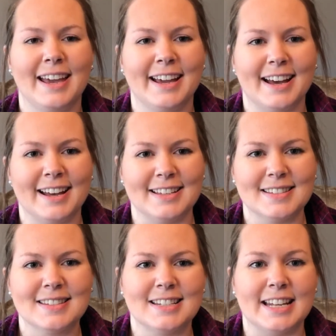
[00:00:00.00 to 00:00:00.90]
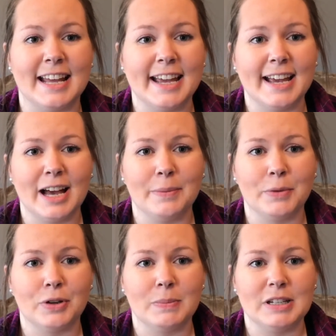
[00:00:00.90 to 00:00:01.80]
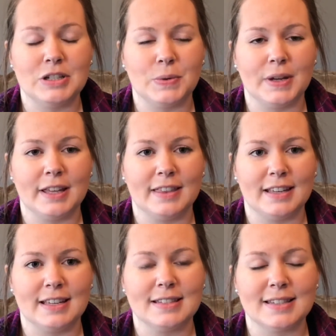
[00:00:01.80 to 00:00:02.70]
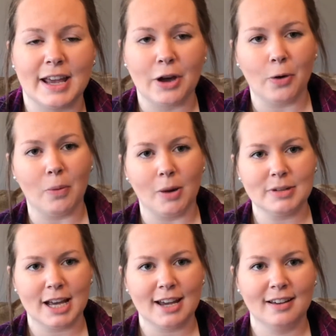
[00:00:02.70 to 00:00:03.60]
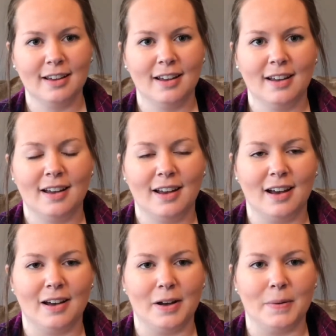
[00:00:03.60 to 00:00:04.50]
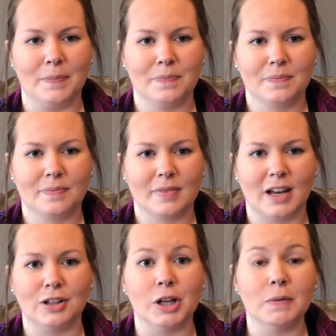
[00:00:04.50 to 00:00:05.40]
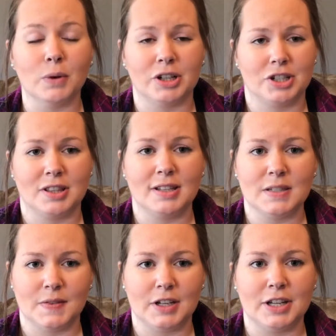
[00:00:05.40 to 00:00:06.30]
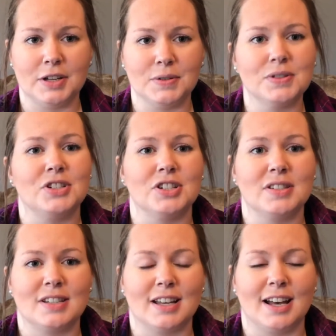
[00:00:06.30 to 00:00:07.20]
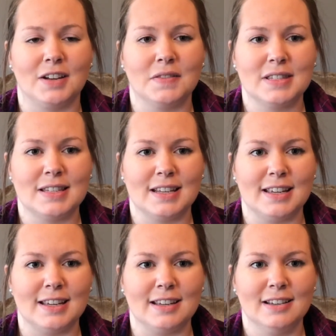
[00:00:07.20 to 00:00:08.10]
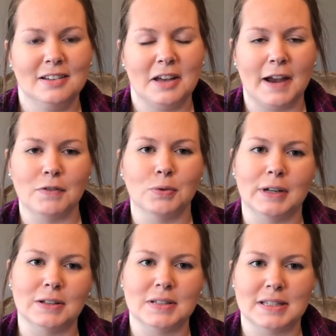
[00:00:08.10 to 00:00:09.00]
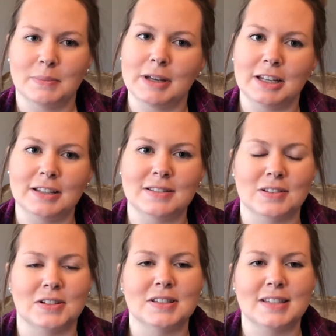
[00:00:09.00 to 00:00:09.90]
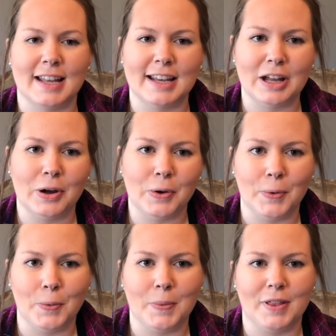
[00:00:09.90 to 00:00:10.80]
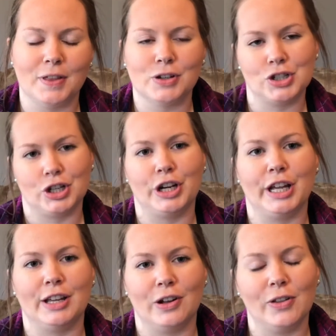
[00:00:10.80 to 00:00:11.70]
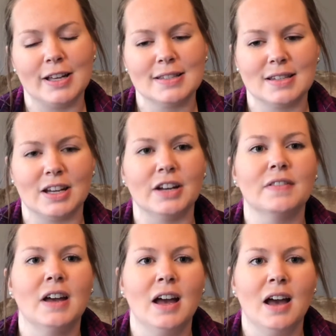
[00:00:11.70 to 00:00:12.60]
Hey guys, today I'm going to be doing the stay-at-home mom tag. I love watching these videos just to kind of see everyone else's opinions on staying at home and their journey and all that stuff.